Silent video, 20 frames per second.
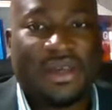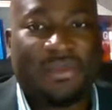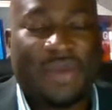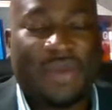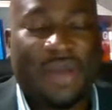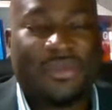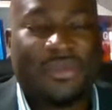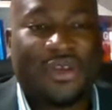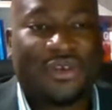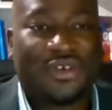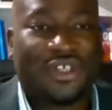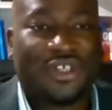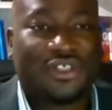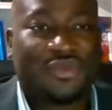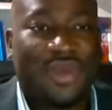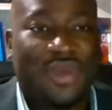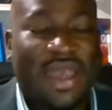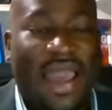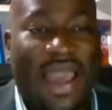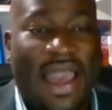but
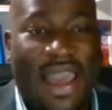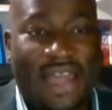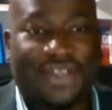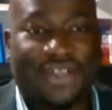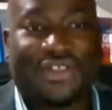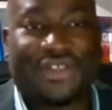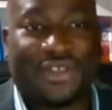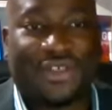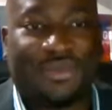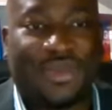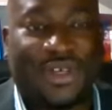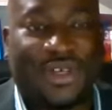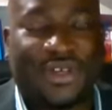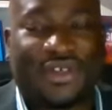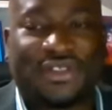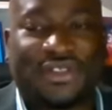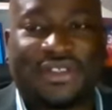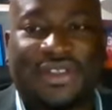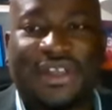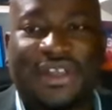because we had to,
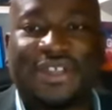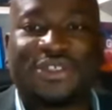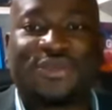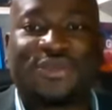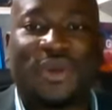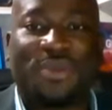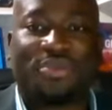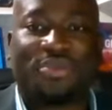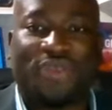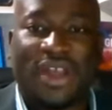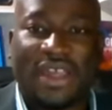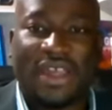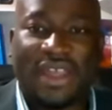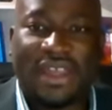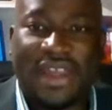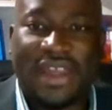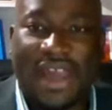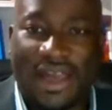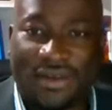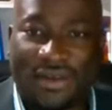because things were
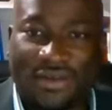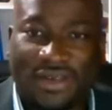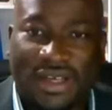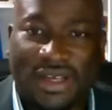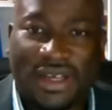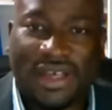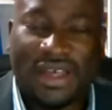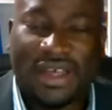breaking down.